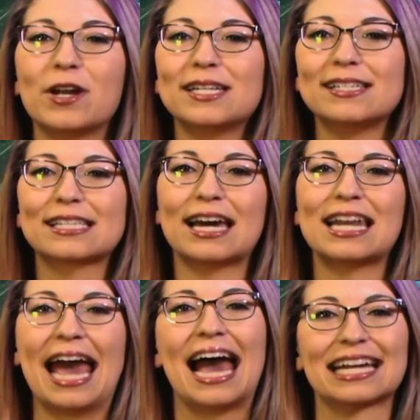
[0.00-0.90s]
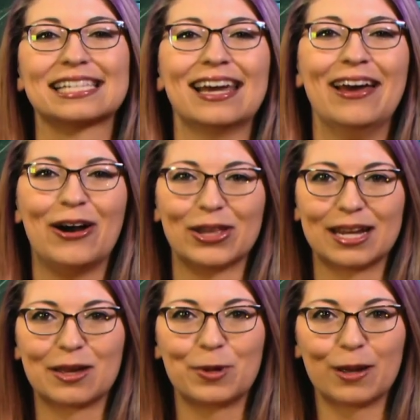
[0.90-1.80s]
Wendy's got hacked. All
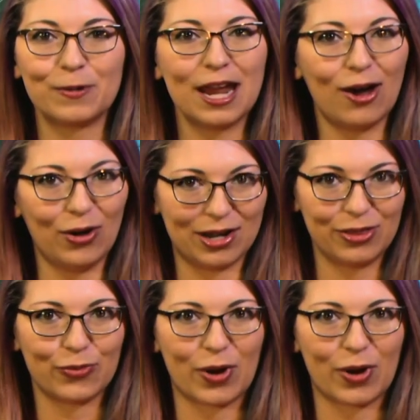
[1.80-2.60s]
that coming up now on